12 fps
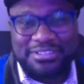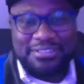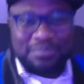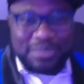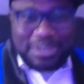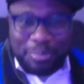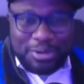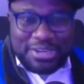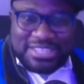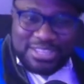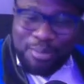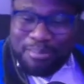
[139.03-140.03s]
But they're putting
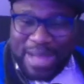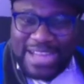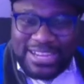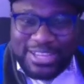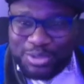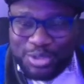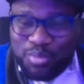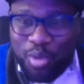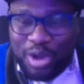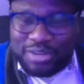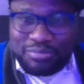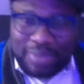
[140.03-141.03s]
this in your mind that you're just
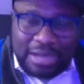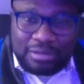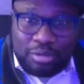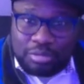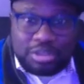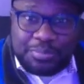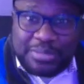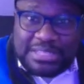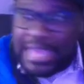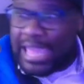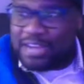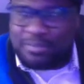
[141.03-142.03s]
walking around, oh, just be
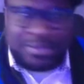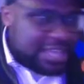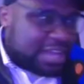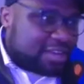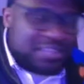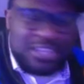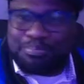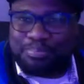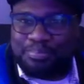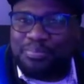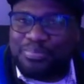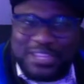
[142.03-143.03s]
scared. Be scared of this
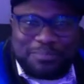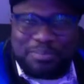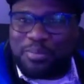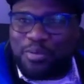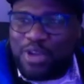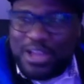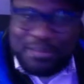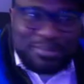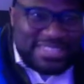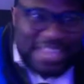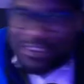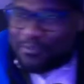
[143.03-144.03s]
these people. Be
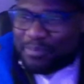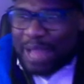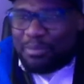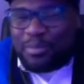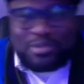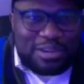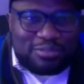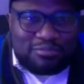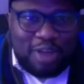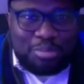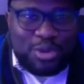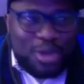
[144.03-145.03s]
scared of black people trying to
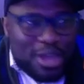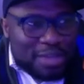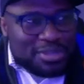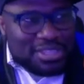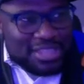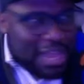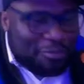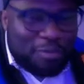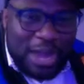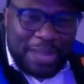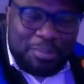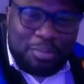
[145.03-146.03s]
rob you. Be scared of
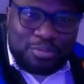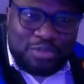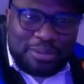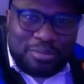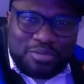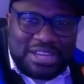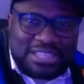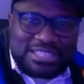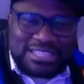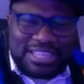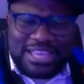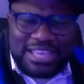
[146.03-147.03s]
white people trying to be
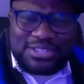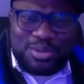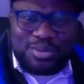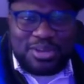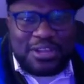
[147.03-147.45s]
racist against you.